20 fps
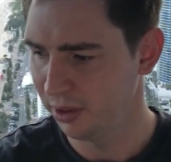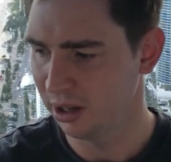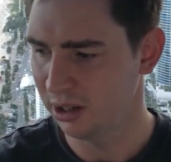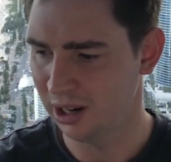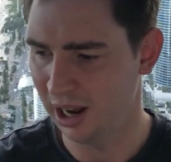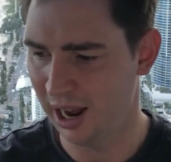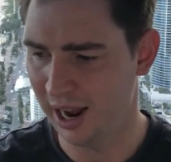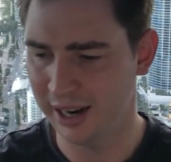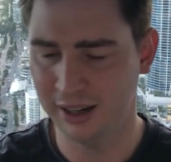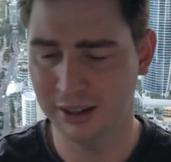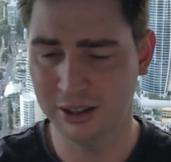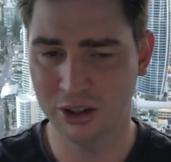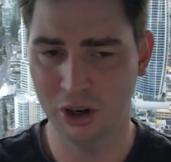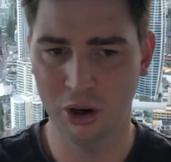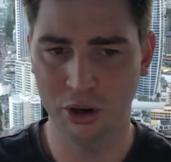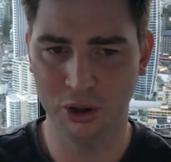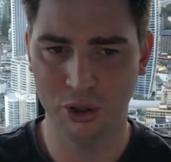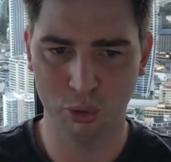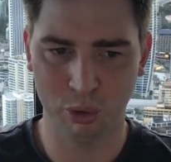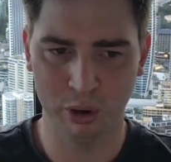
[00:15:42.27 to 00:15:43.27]
Tigers,
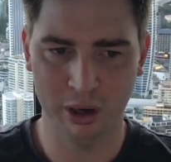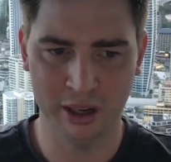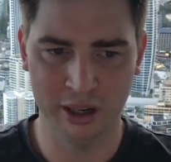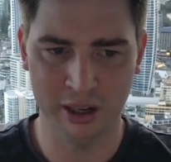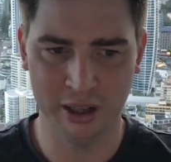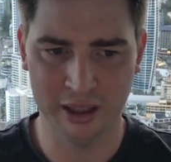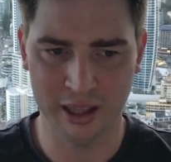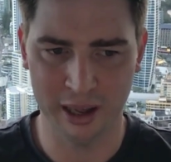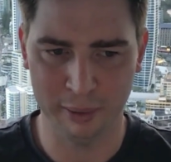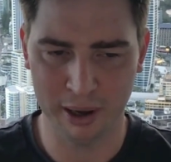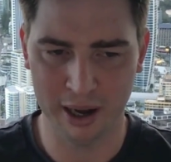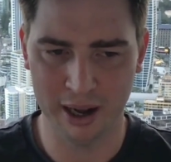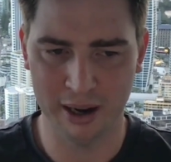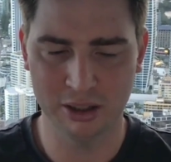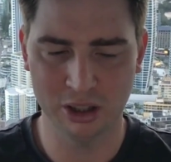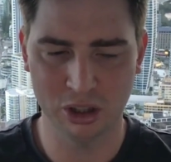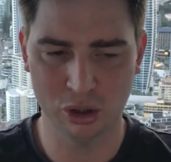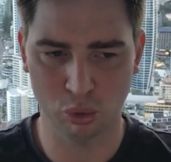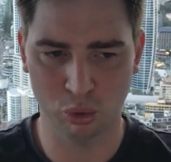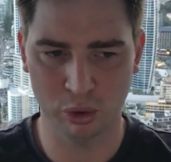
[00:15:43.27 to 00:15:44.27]
though, their
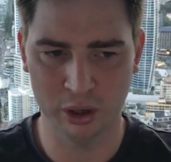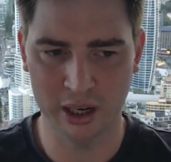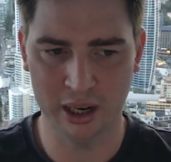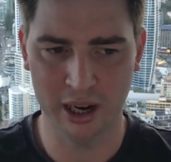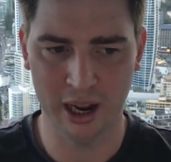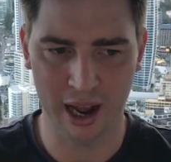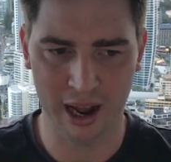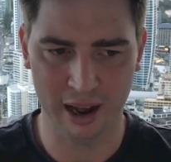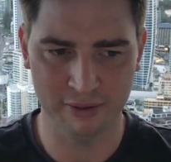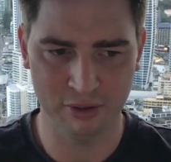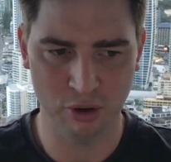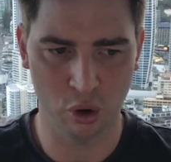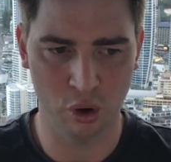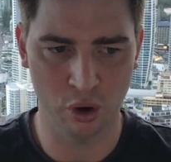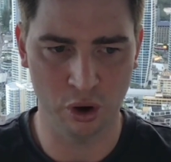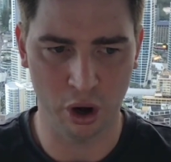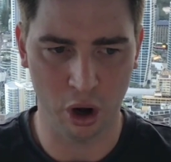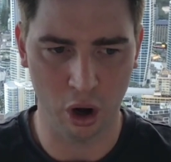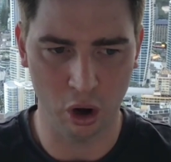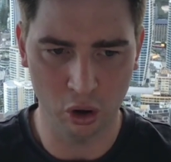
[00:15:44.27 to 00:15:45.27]
past 3 have
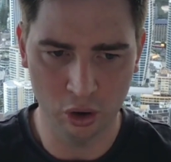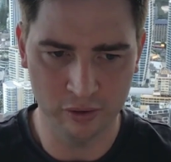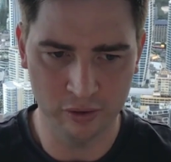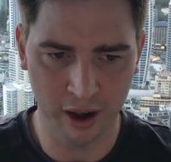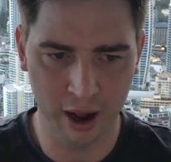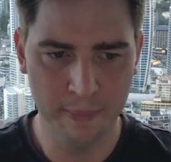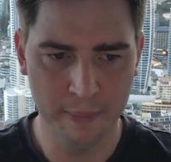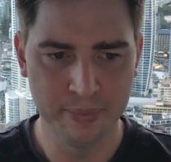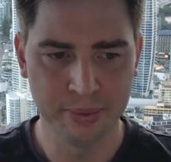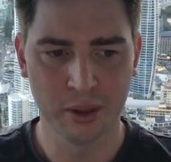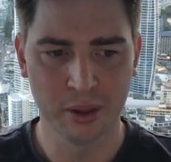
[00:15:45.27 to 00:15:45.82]
gone over.